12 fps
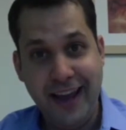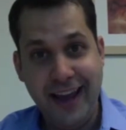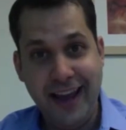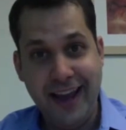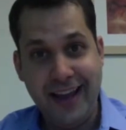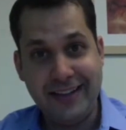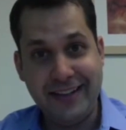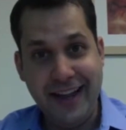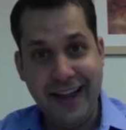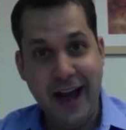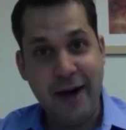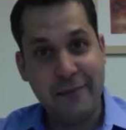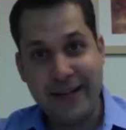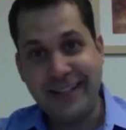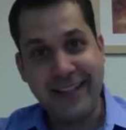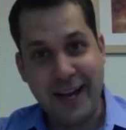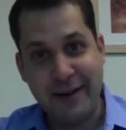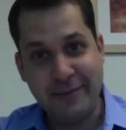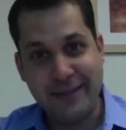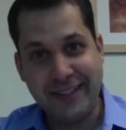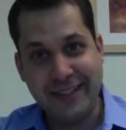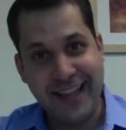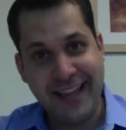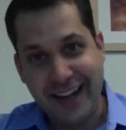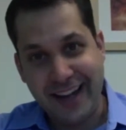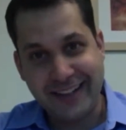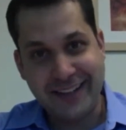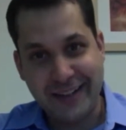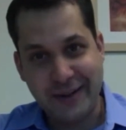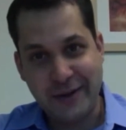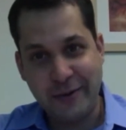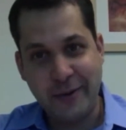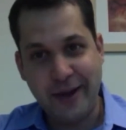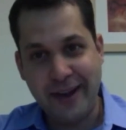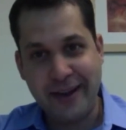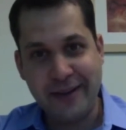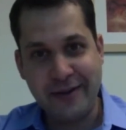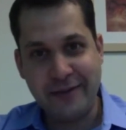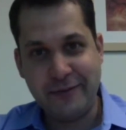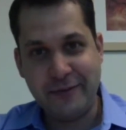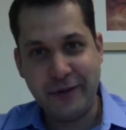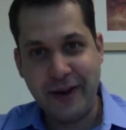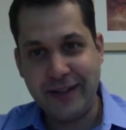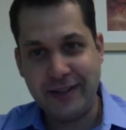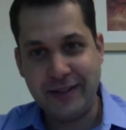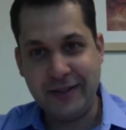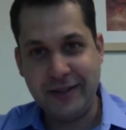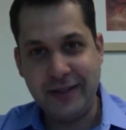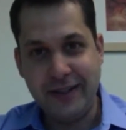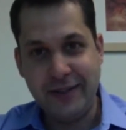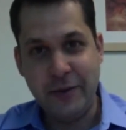And how many times does that get in the way of trying to you